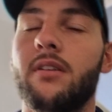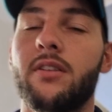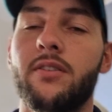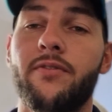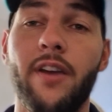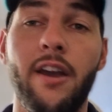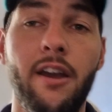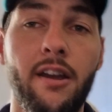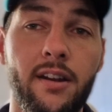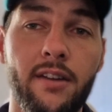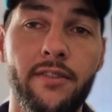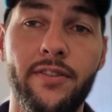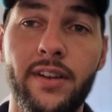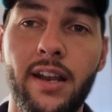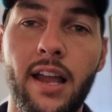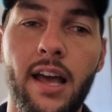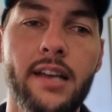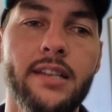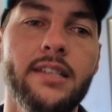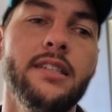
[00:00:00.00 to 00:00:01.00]

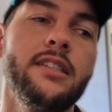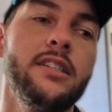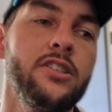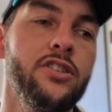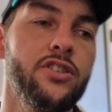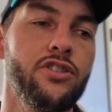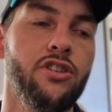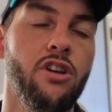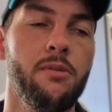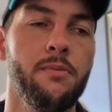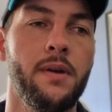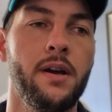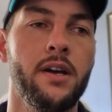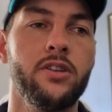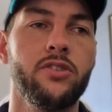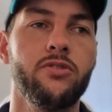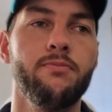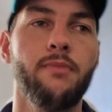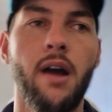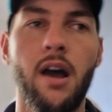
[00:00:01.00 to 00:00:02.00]
Finlayson didn't show
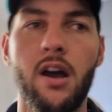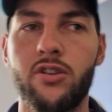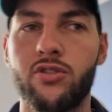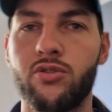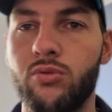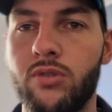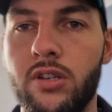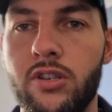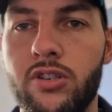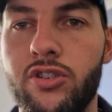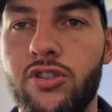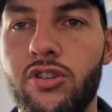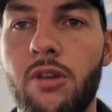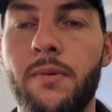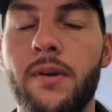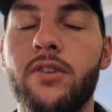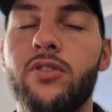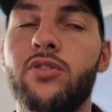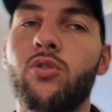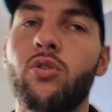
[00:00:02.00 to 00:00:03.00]
much. Marshall didn't show much.